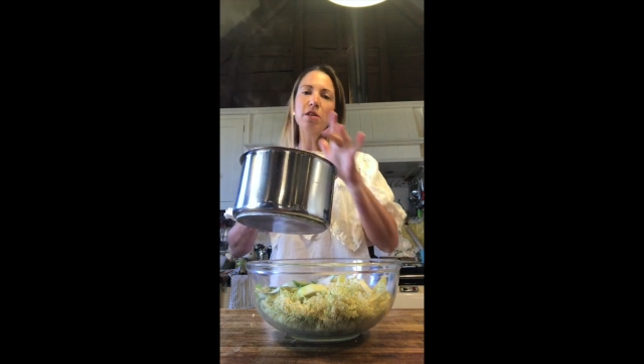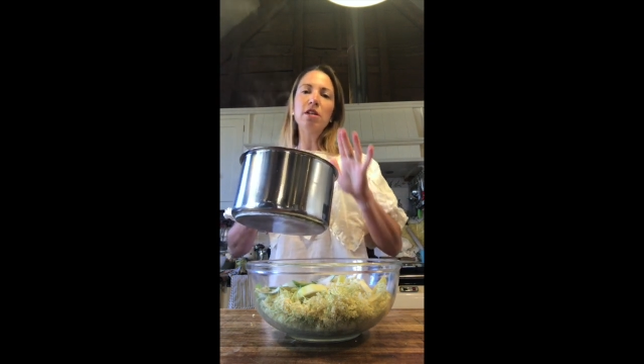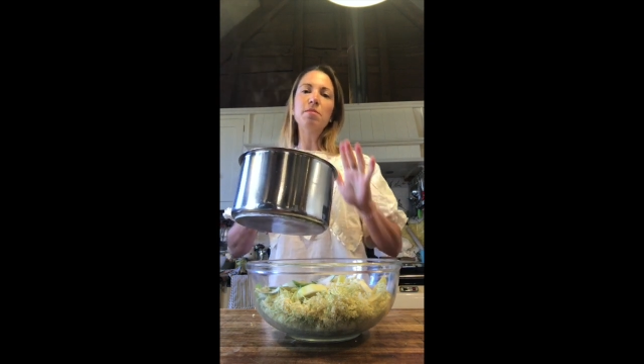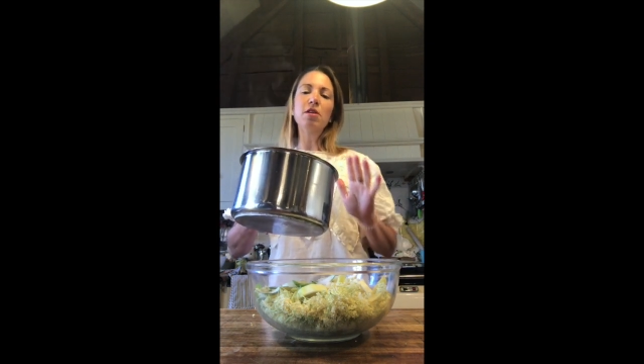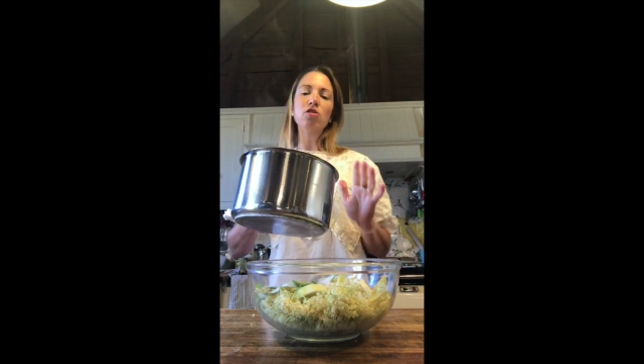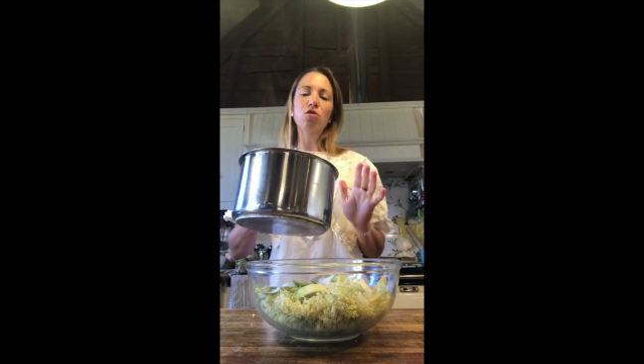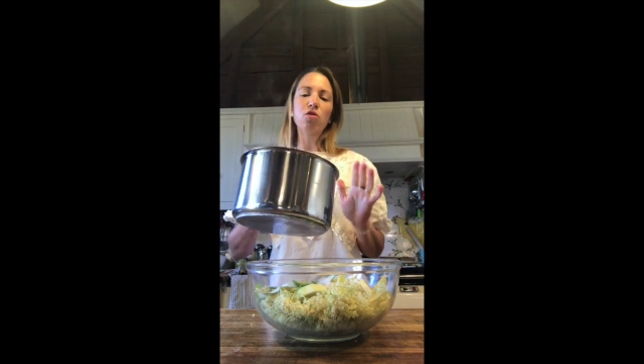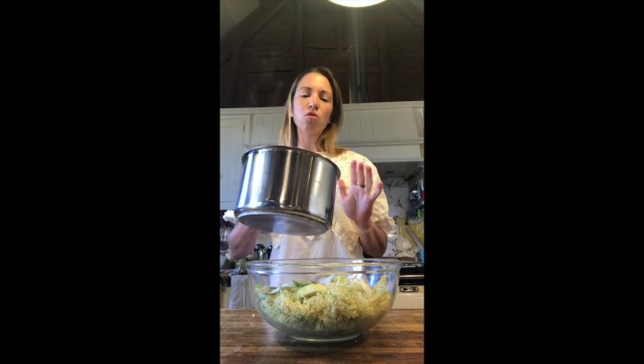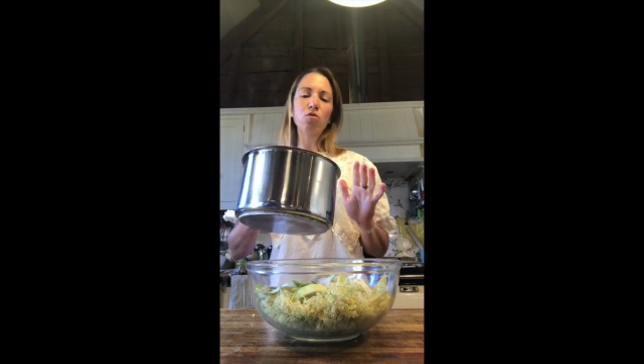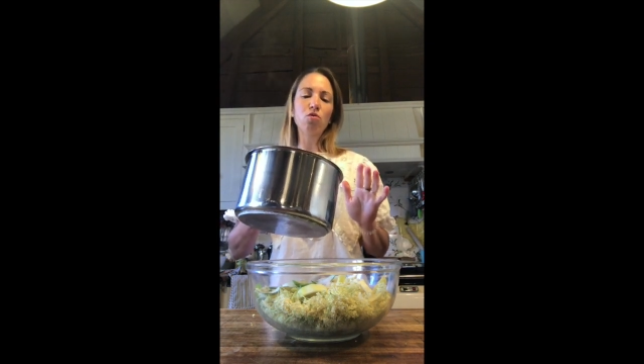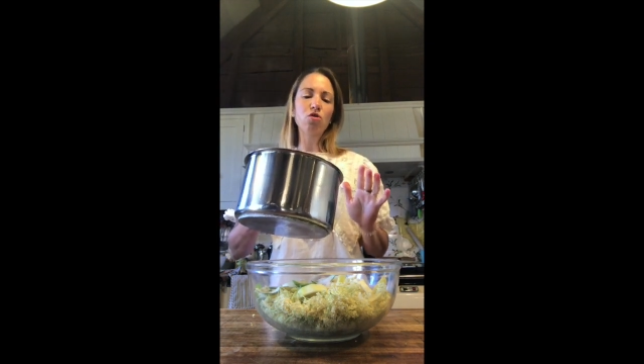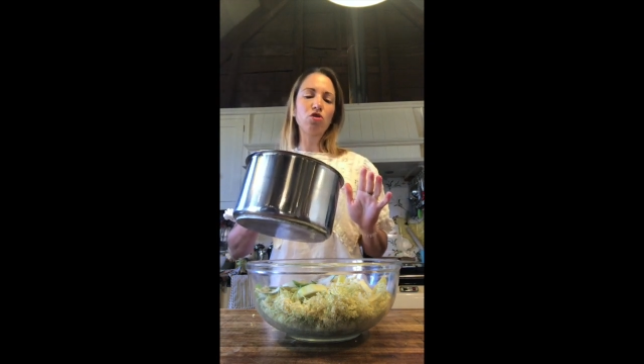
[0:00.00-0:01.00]
need to make sure that
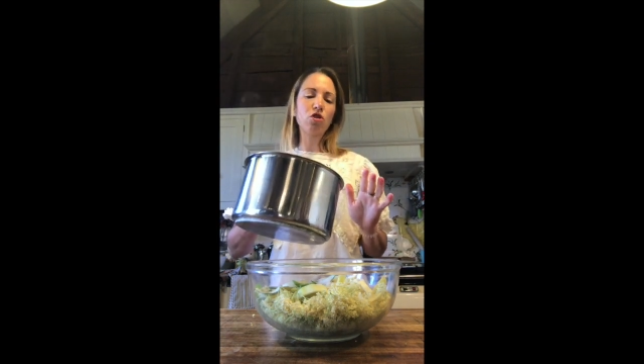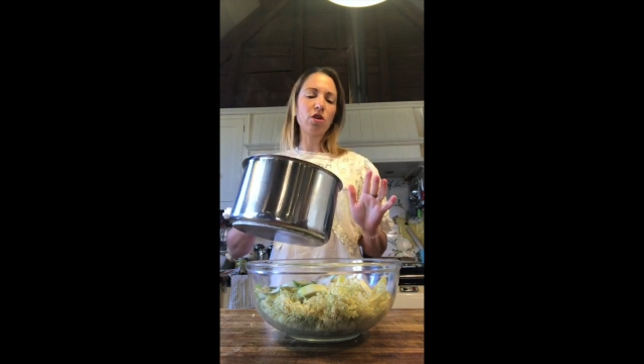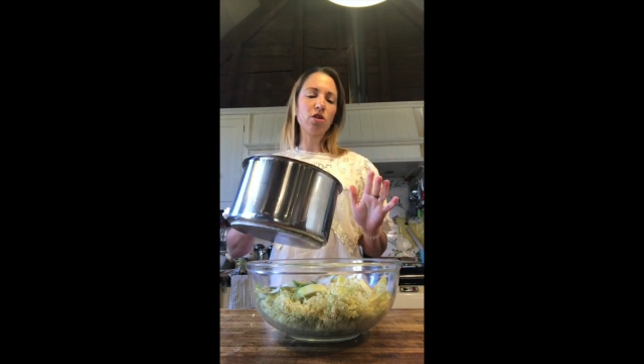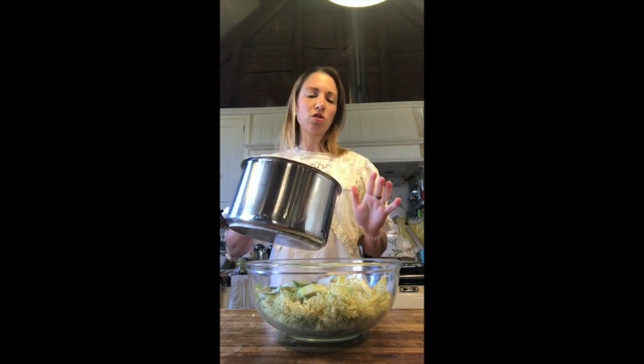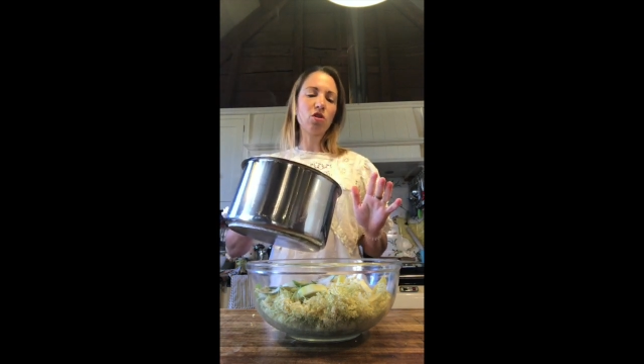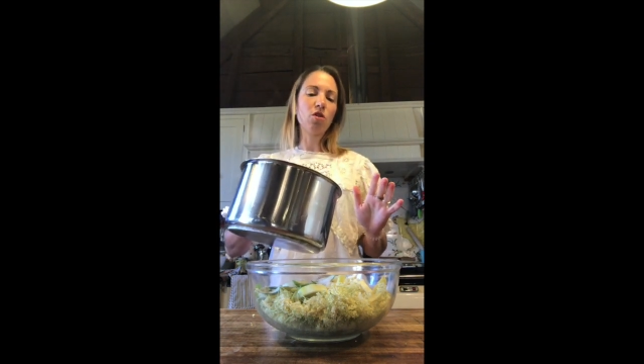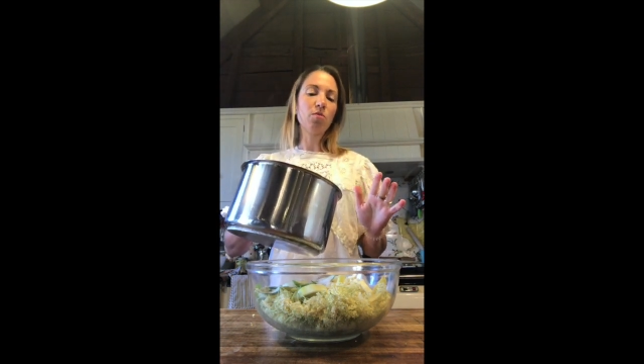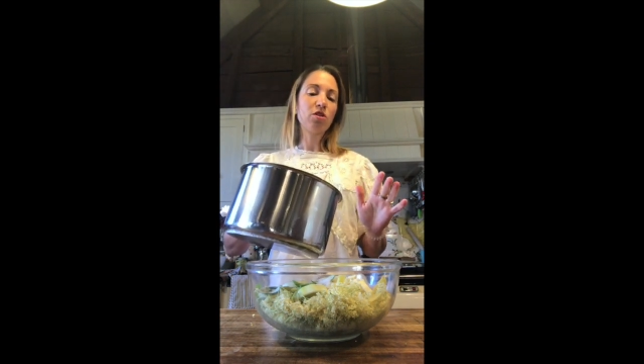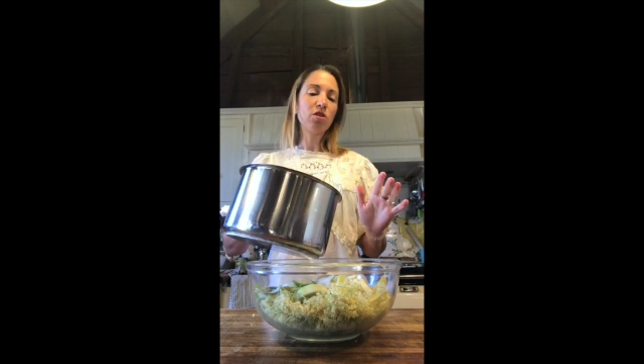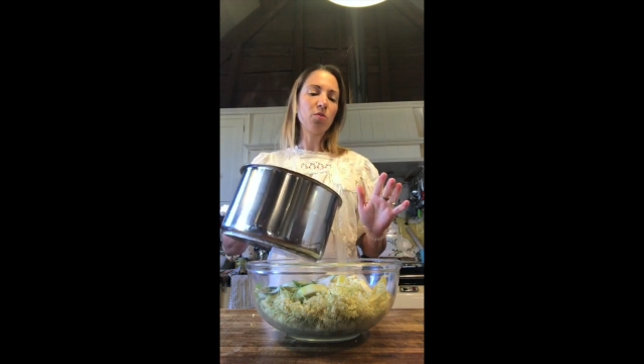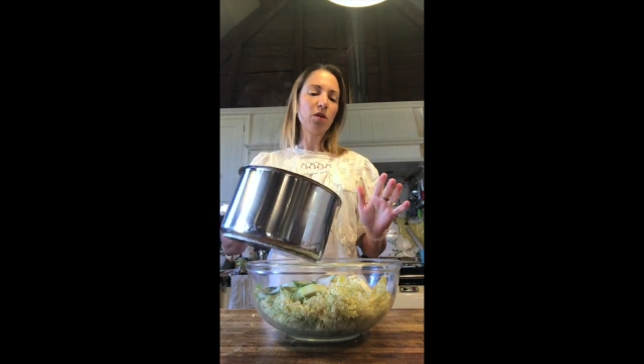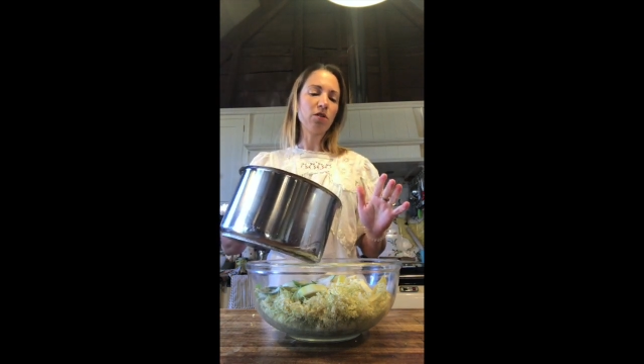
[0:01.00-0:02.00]
all the sugar has gone,
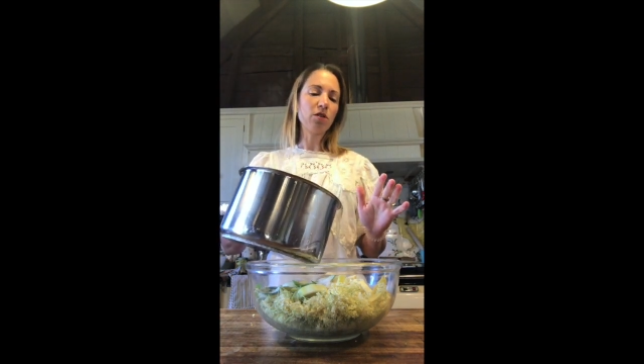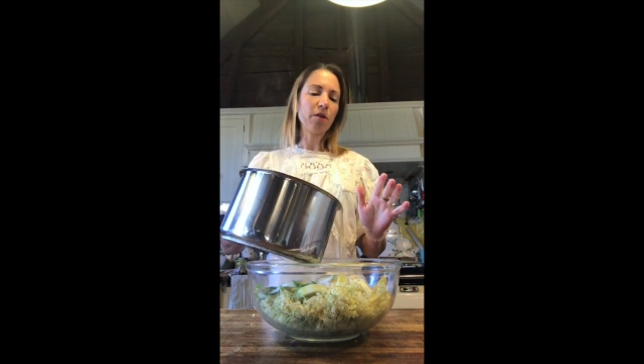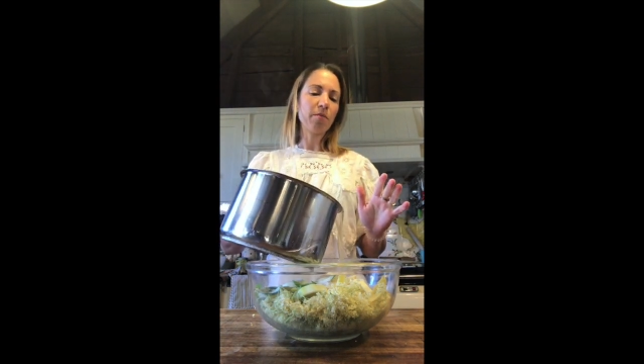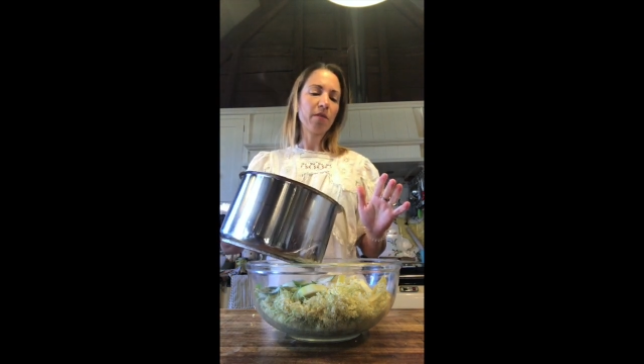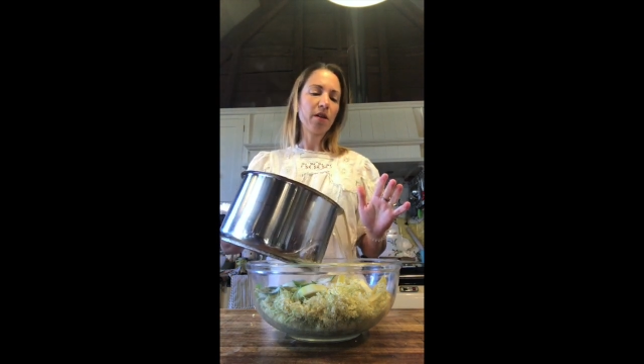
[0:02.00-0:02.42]
which it will do,